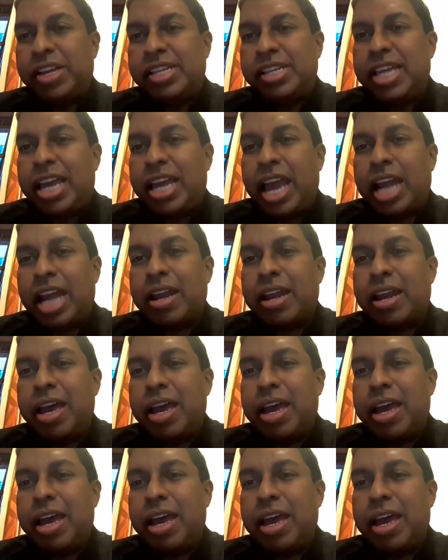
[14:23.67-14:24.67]
at
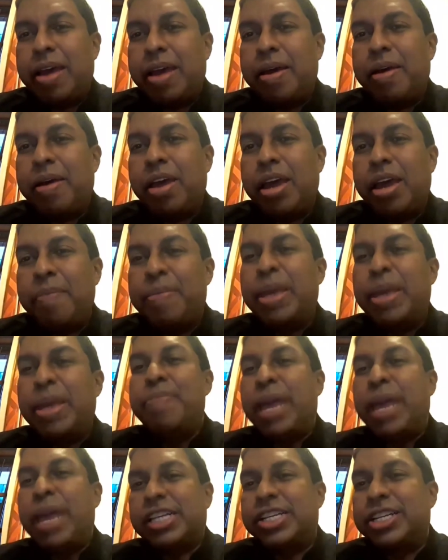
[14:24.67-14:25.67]
a big
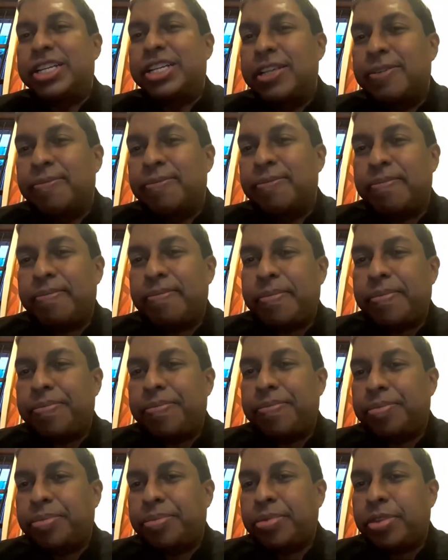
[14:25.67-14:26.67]
match,
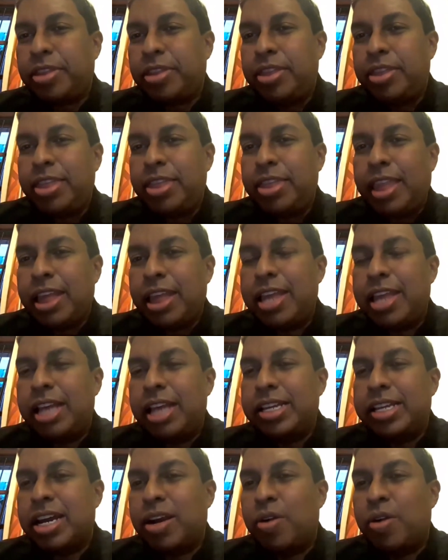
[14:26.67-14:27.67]
there is a
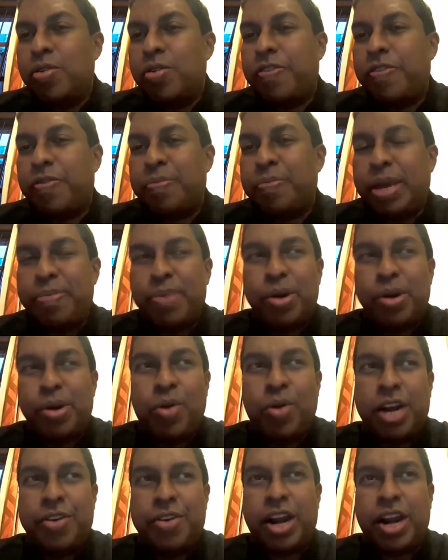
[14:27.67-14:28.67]
crowd of people who are
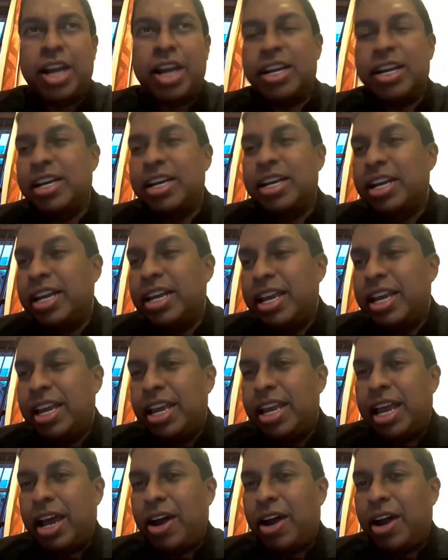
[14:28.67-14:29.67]
drunk,
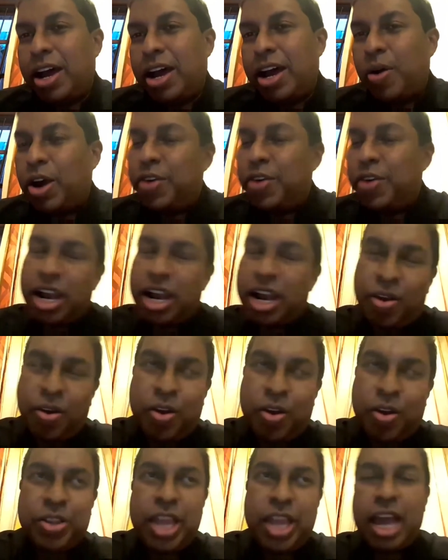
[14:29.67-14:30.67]
or
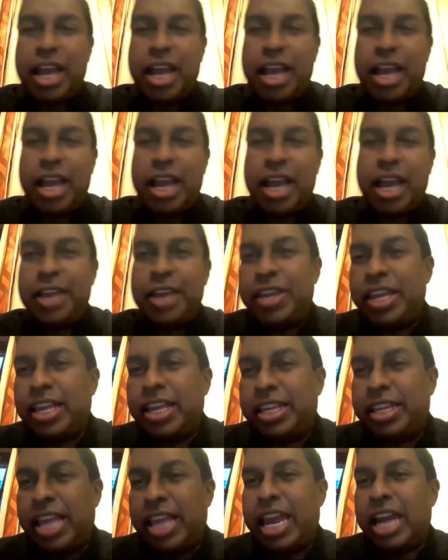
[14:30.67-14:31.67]

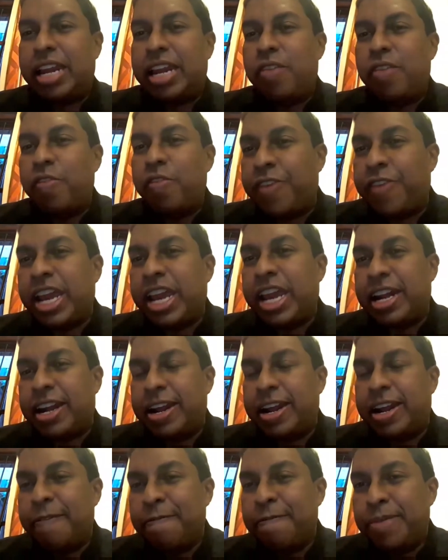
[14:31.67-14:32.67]
they get into a fight.
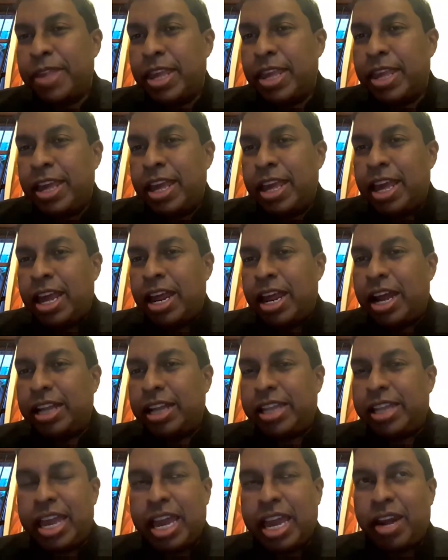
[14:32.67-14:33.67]
They
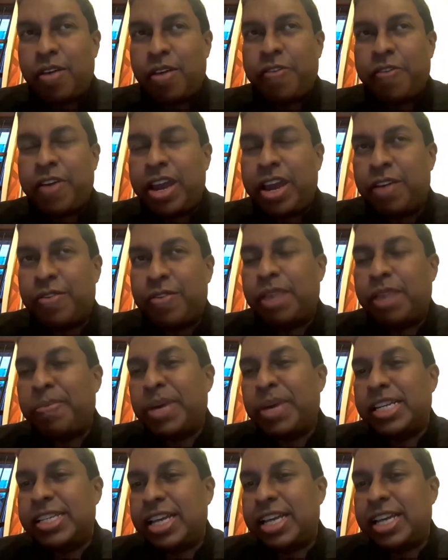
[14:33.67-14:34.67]
get into a fight with a
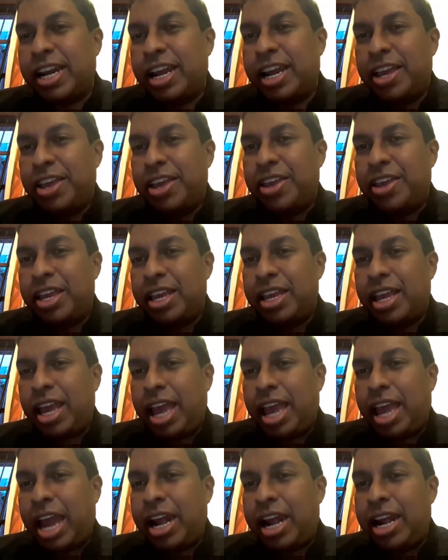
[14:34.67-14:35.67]
person,
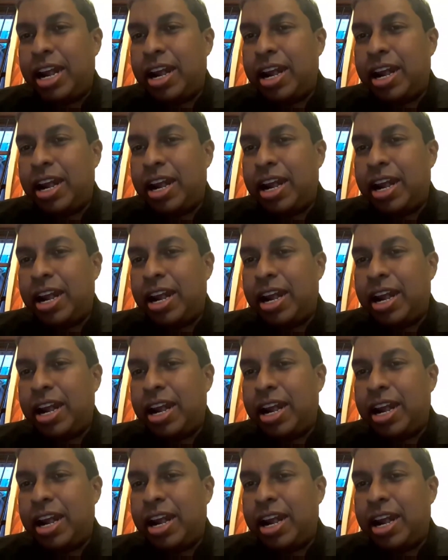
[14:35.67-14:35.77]
and